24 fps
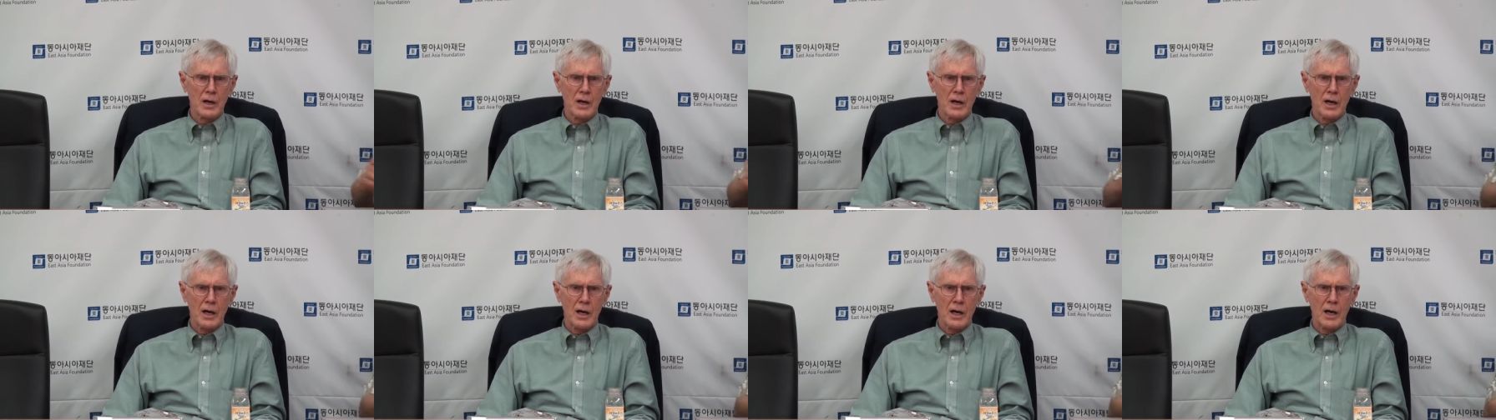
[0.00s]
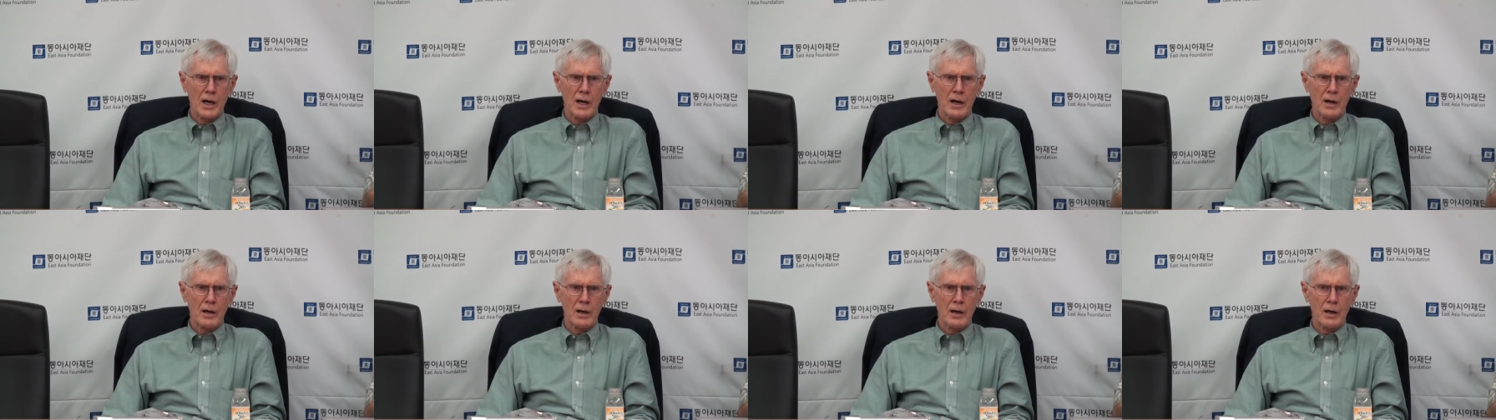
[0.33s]

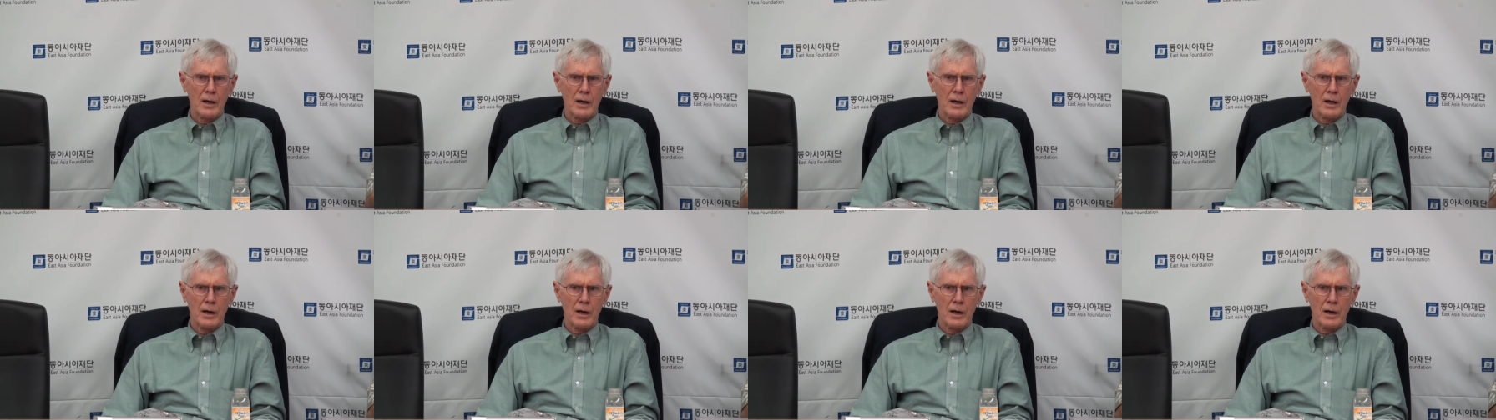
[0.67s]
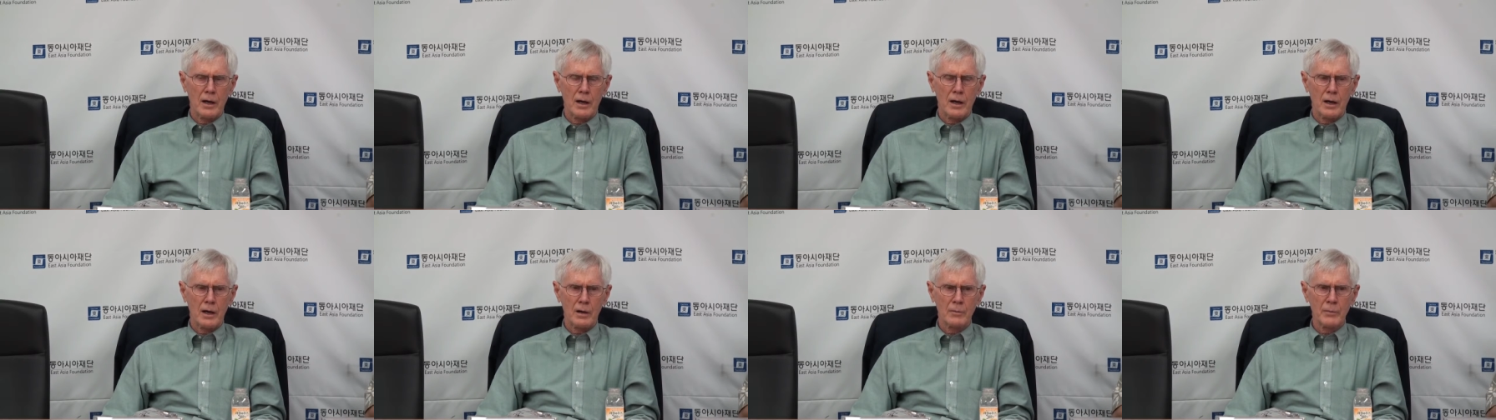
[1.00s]

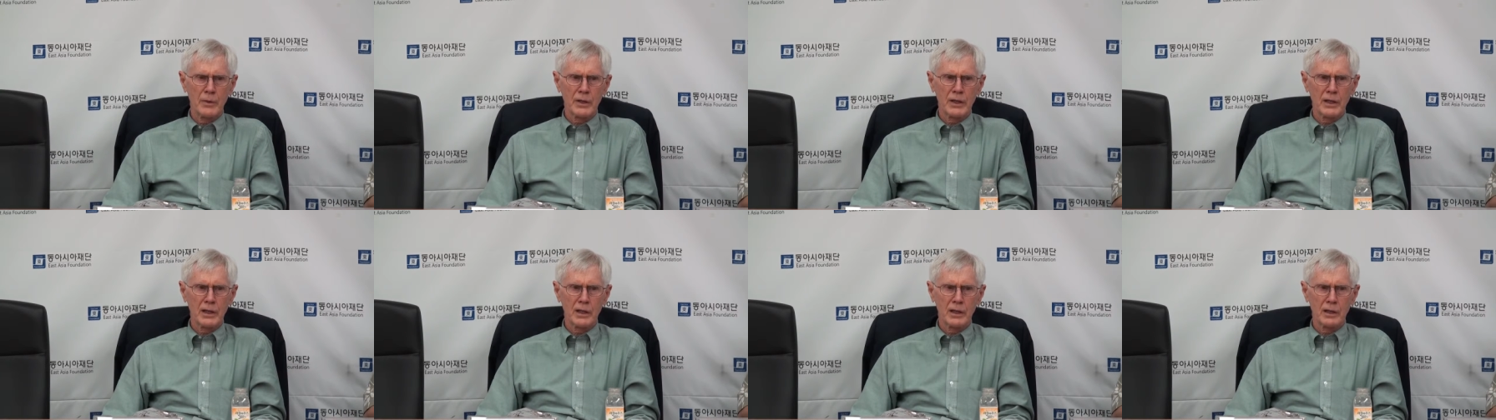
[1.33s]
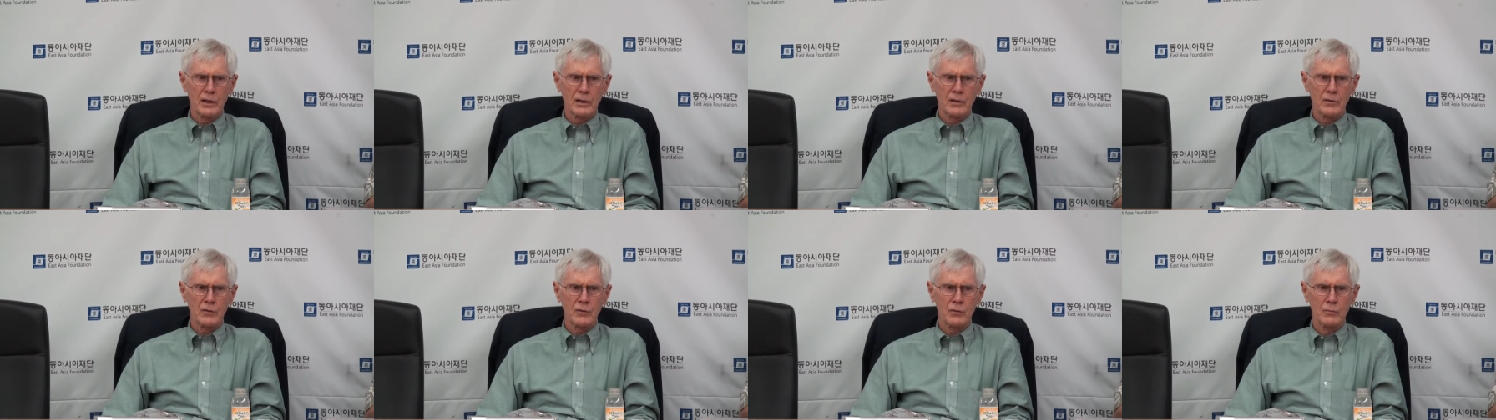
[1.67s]
are
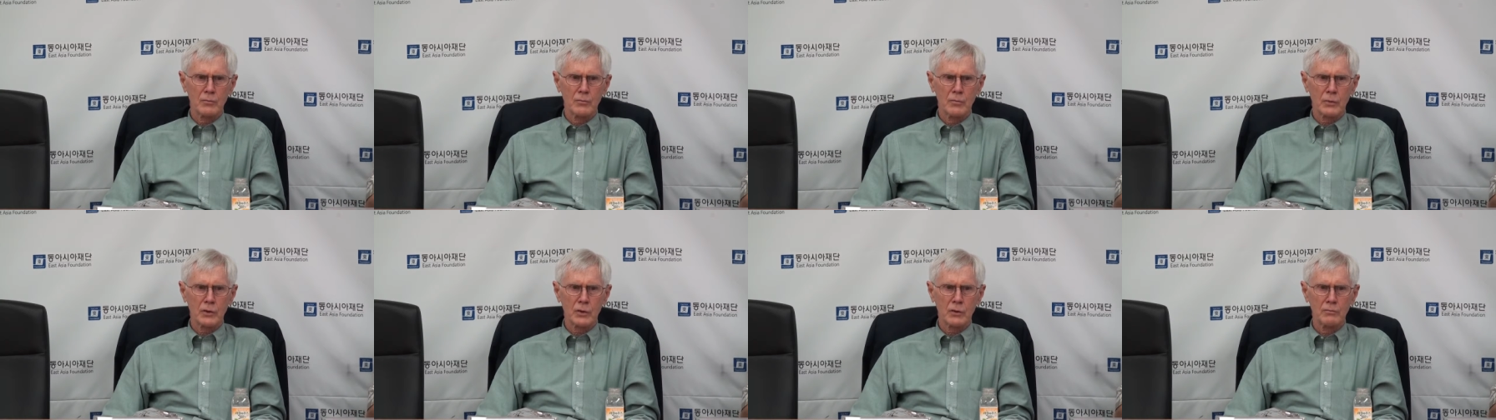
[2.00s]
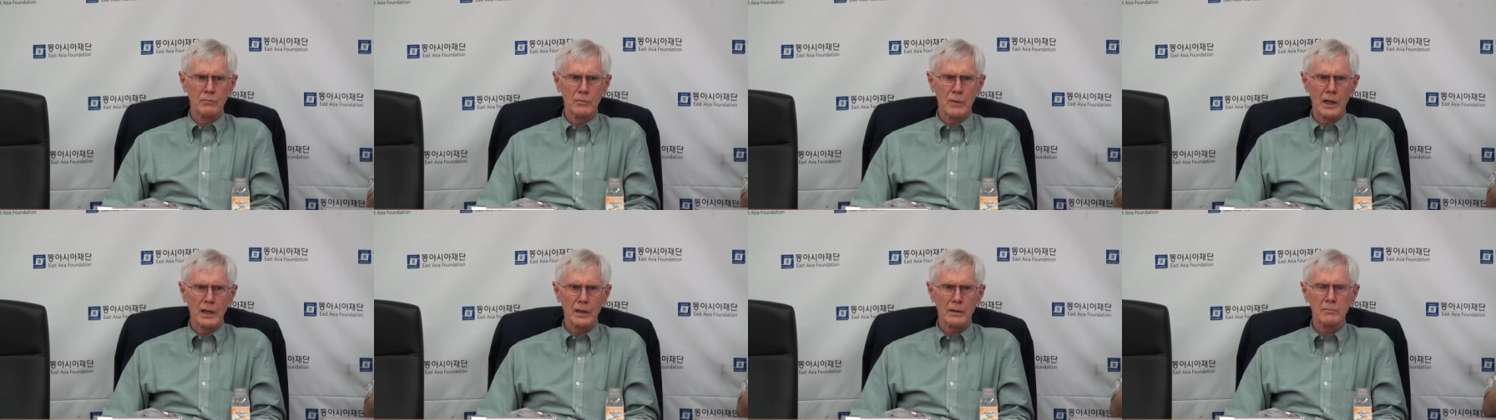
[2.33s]
beginning to
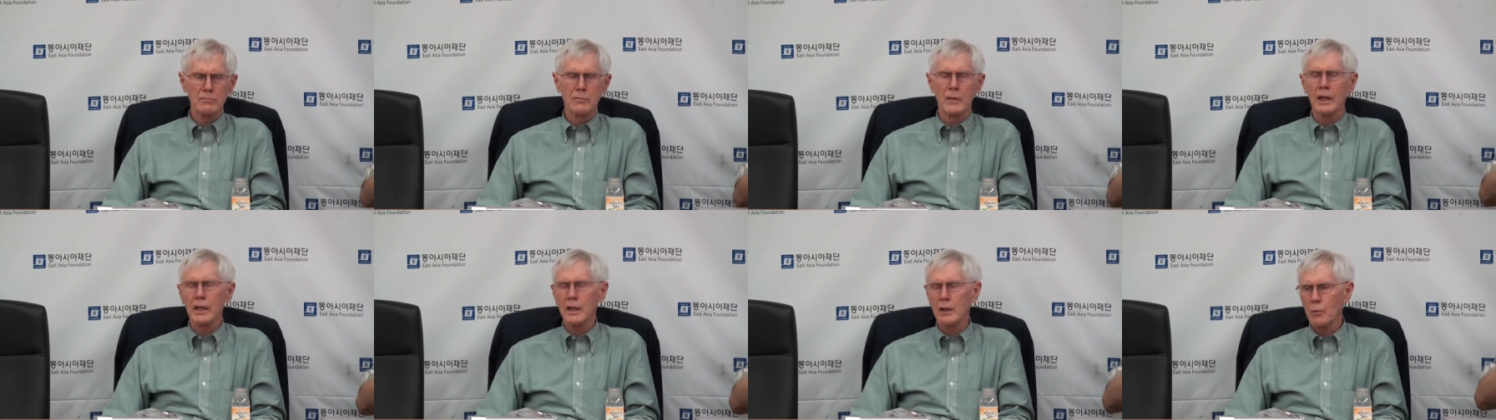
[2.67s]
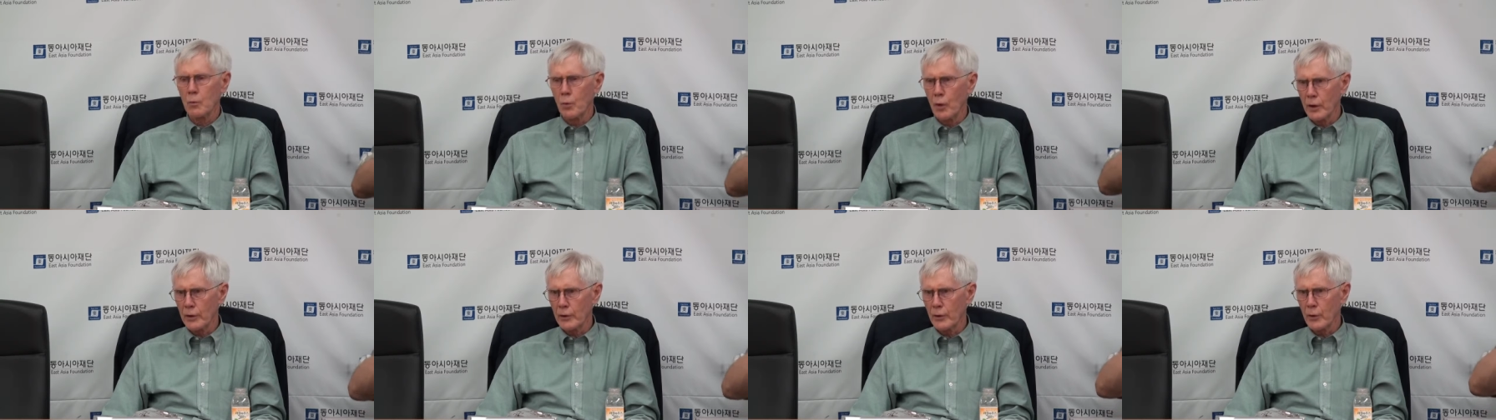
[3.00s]
make many
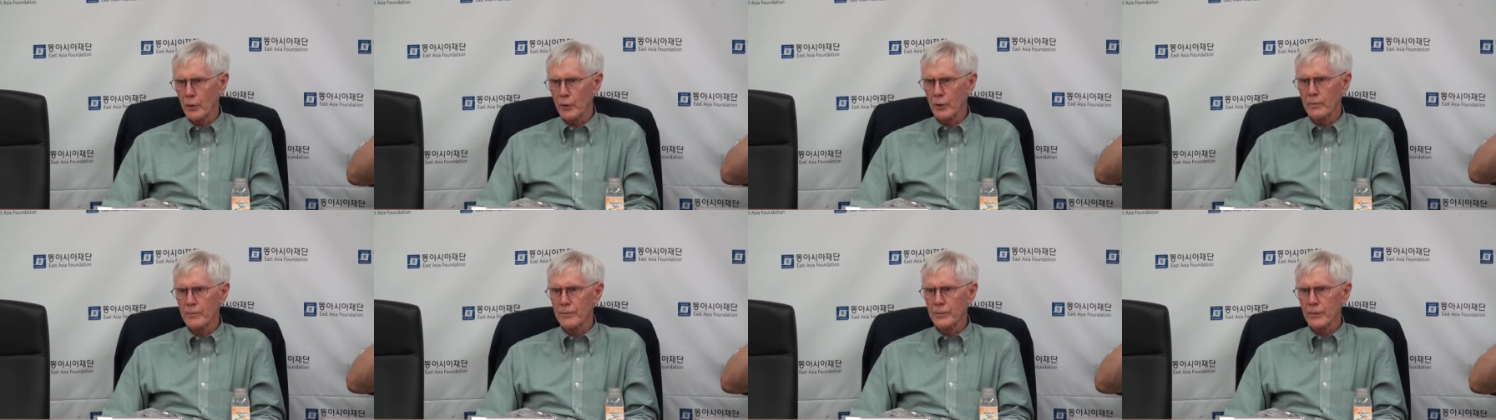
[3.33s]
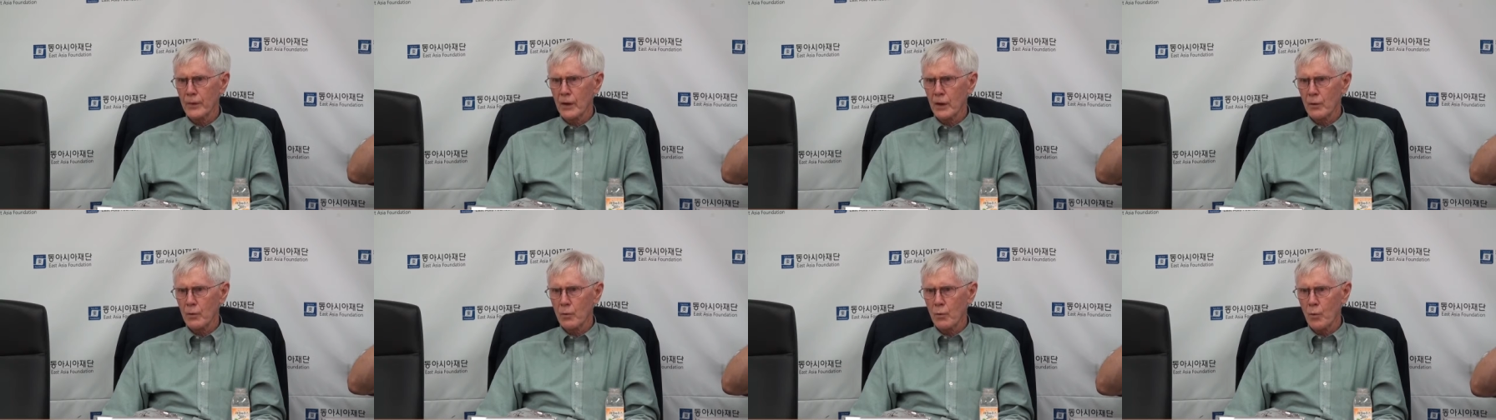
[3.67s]
wonder
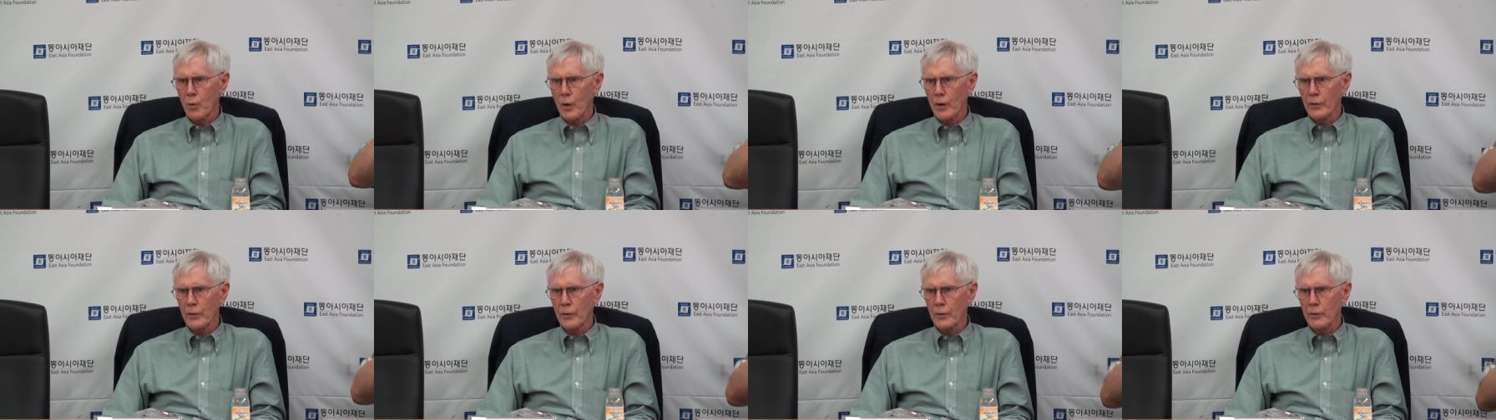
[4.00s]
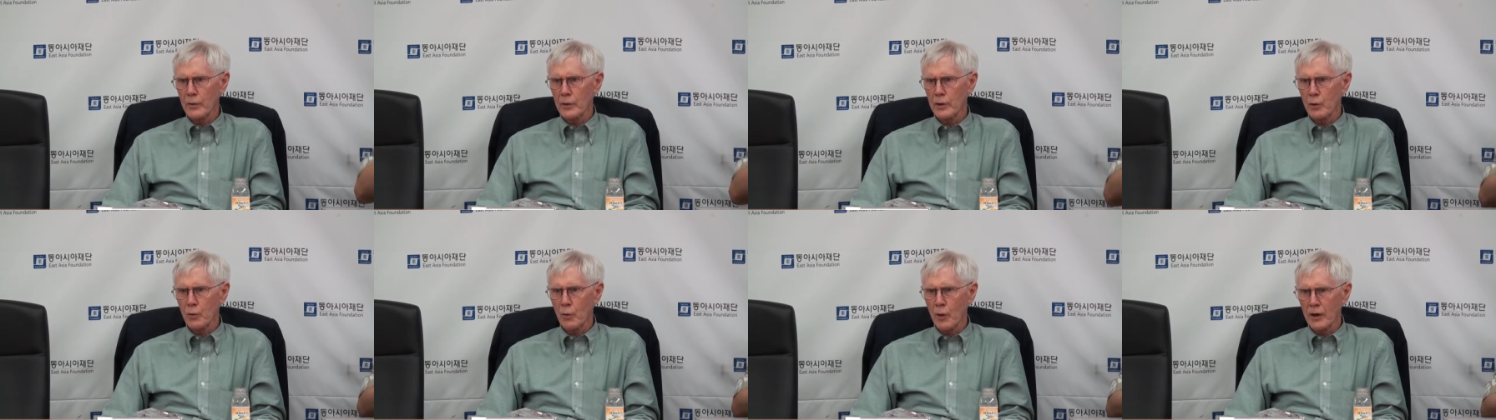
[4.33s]
whether
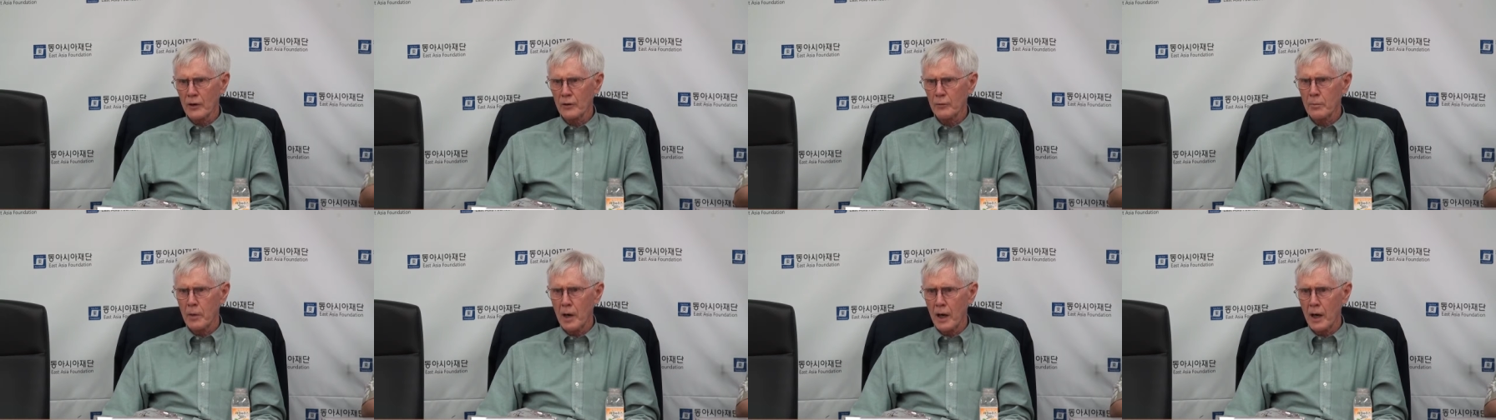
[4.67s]
U.S.